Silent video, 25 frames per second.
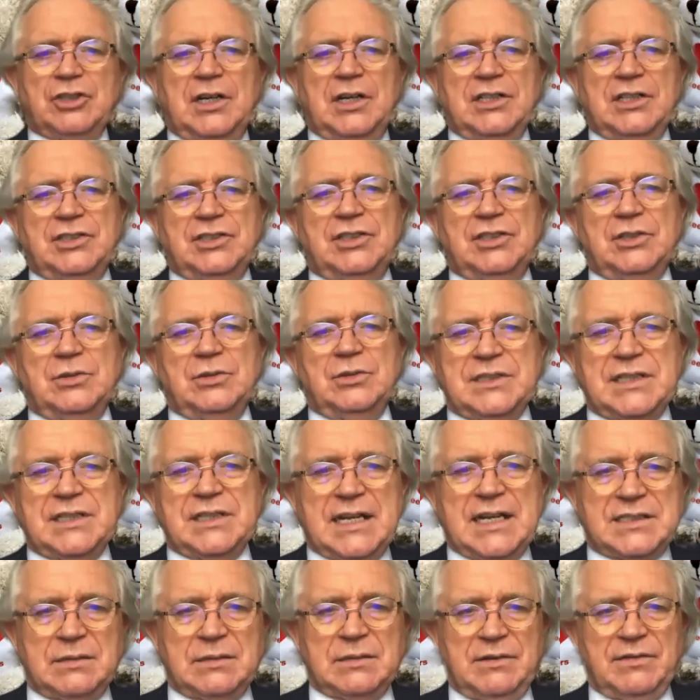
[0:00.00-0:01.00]
do was get
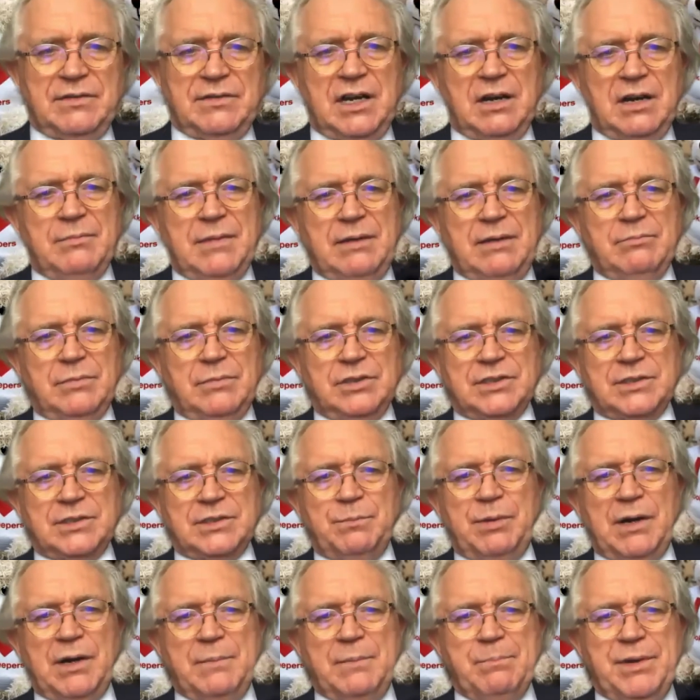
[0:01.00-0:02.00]
some of our members,
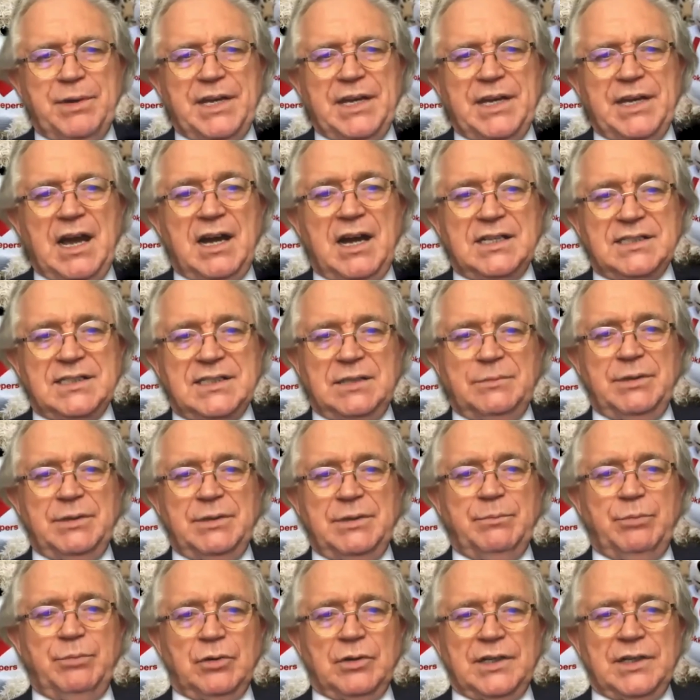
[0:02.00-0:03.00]
by being ICB
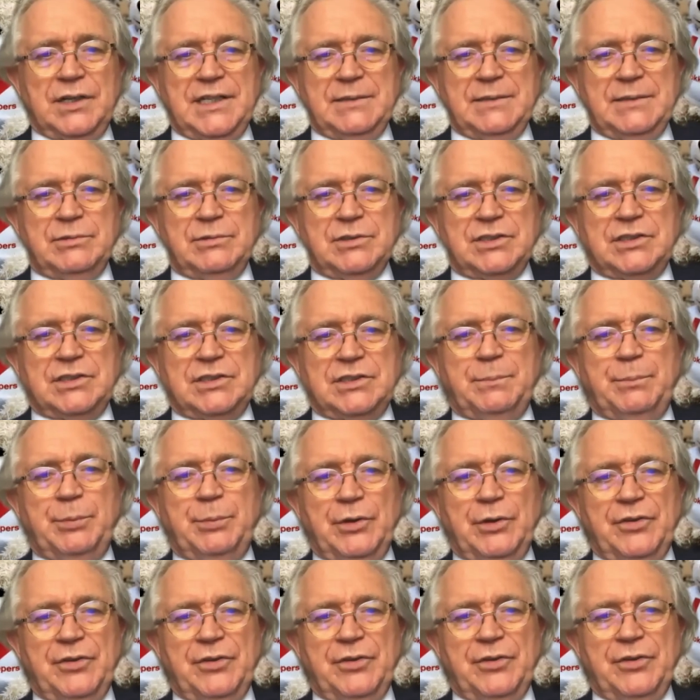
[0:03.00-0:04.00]
bookkeepers, to
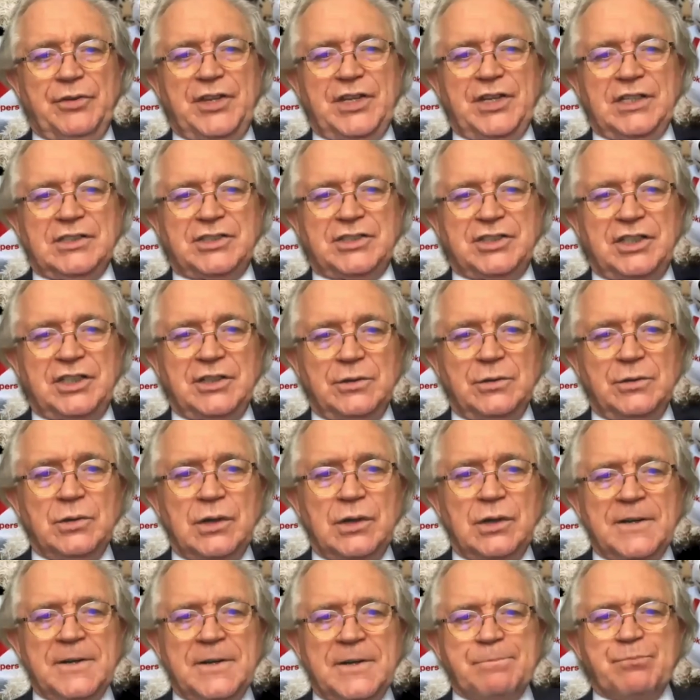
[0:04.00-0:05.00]
put things through,
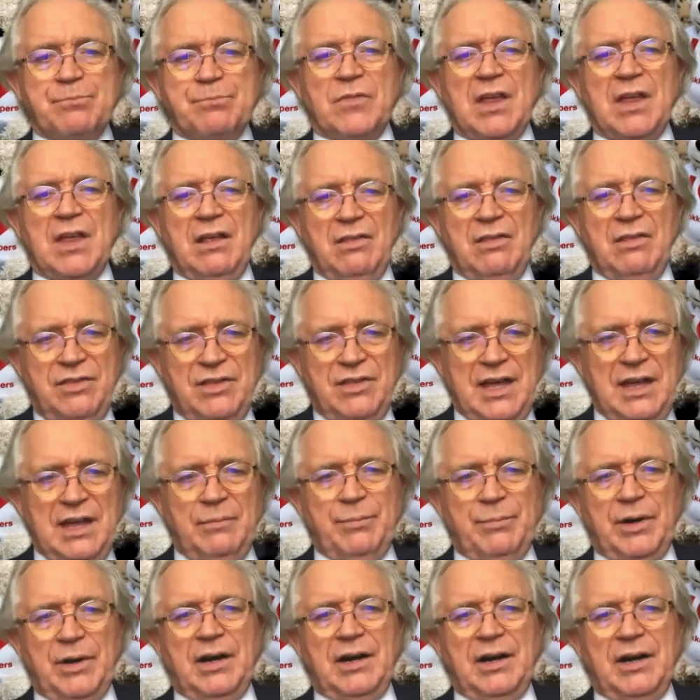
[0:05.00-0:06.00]

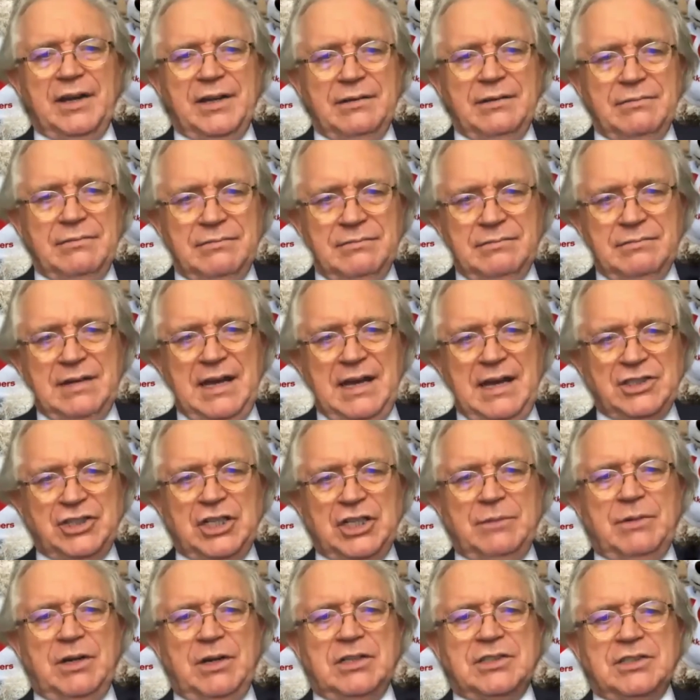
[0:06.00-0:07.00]
thereby
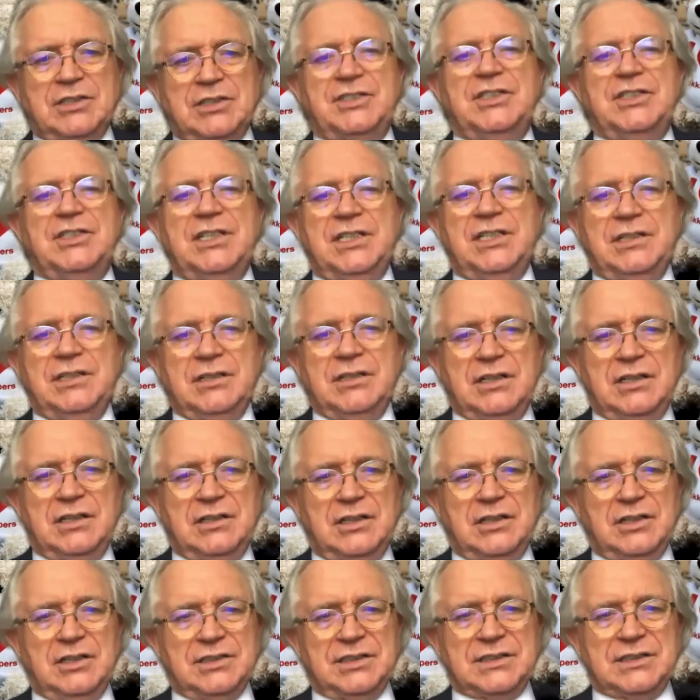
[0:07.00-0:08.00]
HMRC
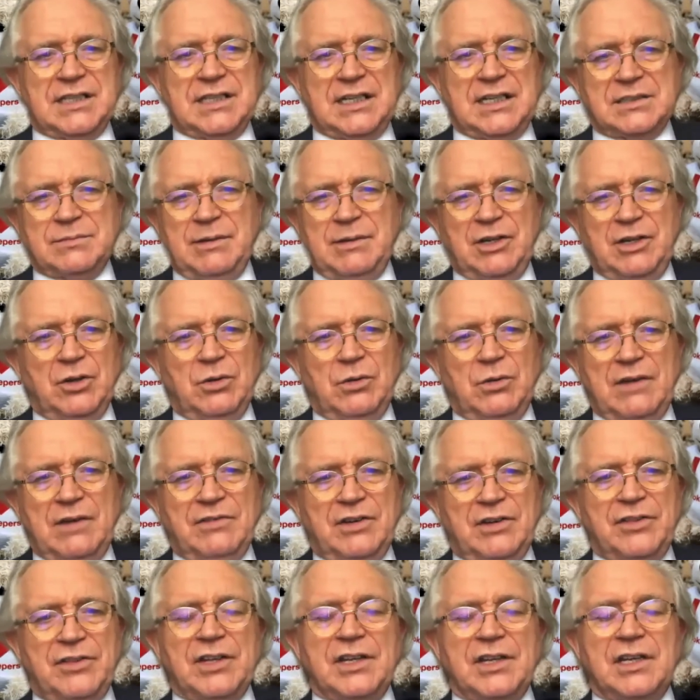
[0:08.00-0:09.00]
and the taxman, whoever,
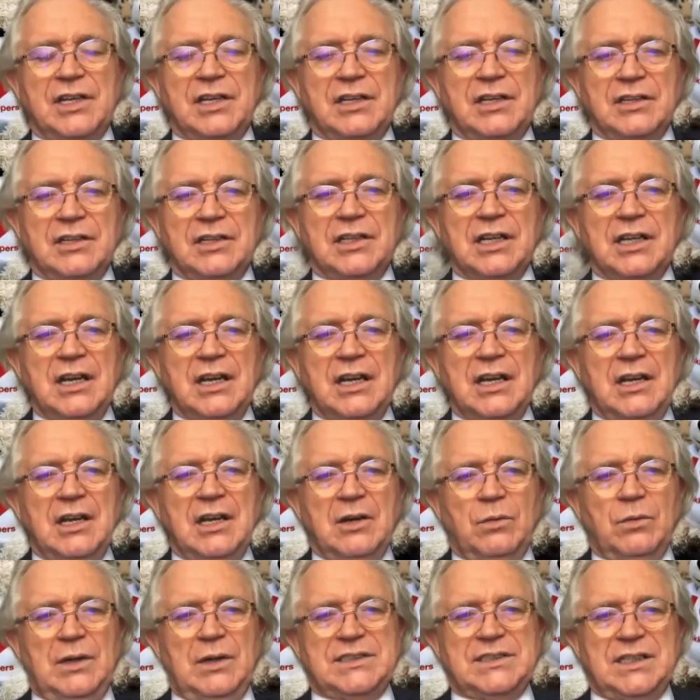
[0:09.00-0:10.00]
thinking that,
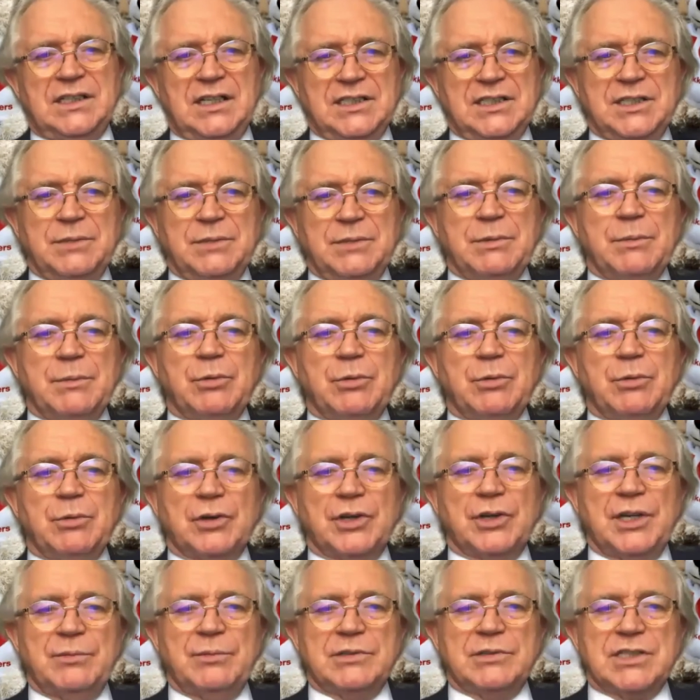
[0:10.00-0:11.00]
well, it's an ICB
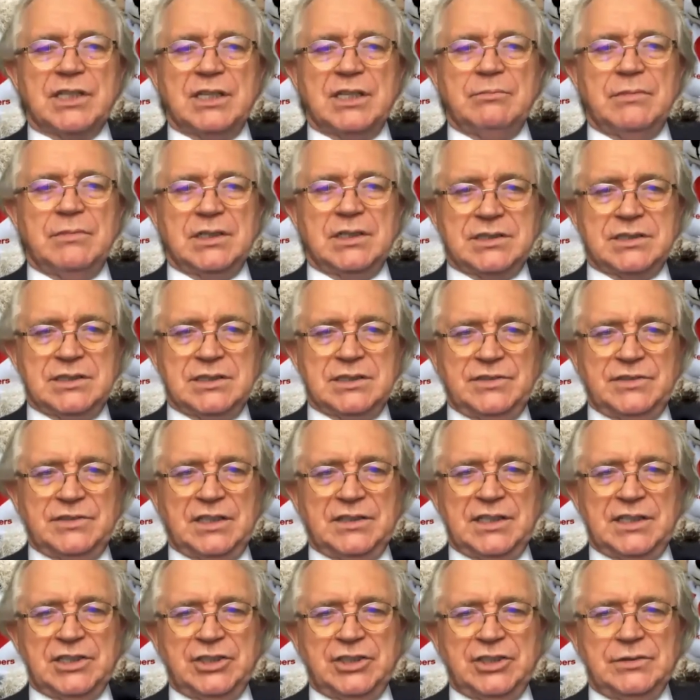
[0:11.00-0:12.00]
bookkeeper, so they must have done
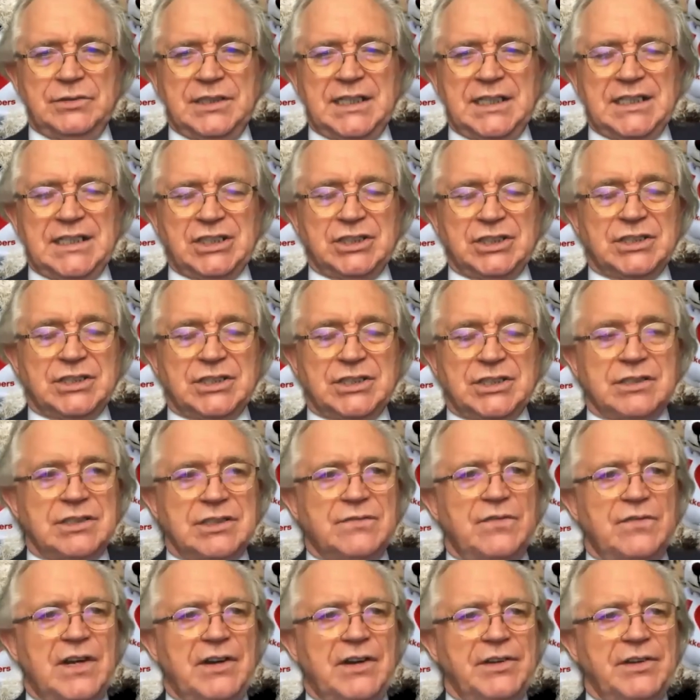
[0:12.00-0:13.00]
their due diligence. So it's
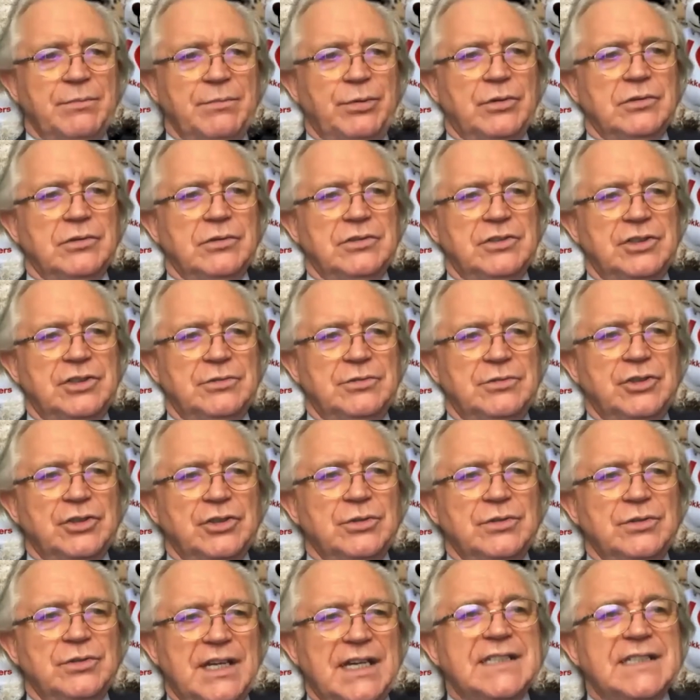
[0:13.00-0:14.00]
very important you do
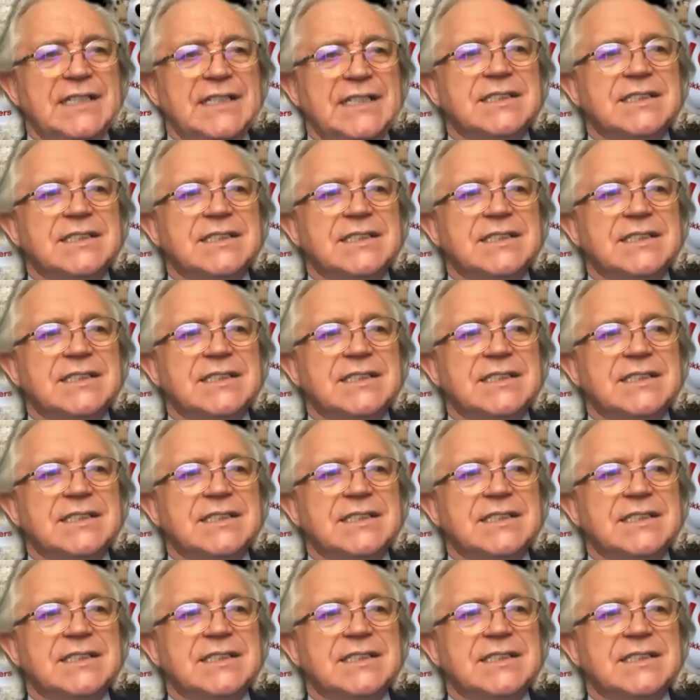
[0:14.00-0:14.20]
this.